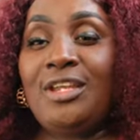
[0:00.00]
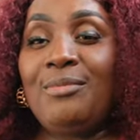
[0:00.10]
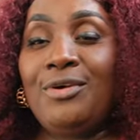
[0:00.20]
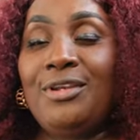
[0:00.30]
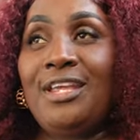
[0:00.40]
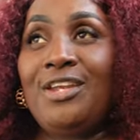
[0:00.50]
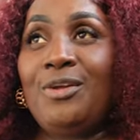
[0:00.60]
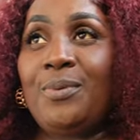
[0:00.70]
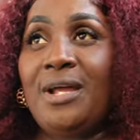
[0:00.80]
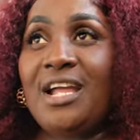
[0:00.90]
Monday in a
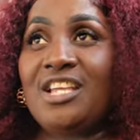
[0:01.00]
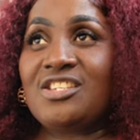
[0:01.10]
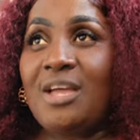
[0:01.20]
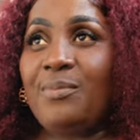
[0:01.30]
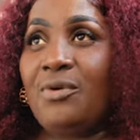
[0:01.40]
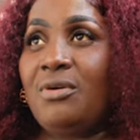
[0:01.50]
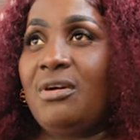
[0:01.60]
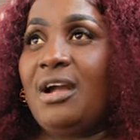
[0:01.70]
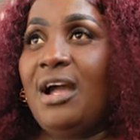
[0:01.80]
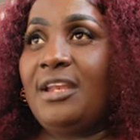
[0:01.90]
planka shop, oh
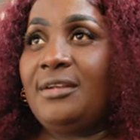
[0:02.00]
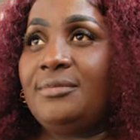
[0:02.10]
God,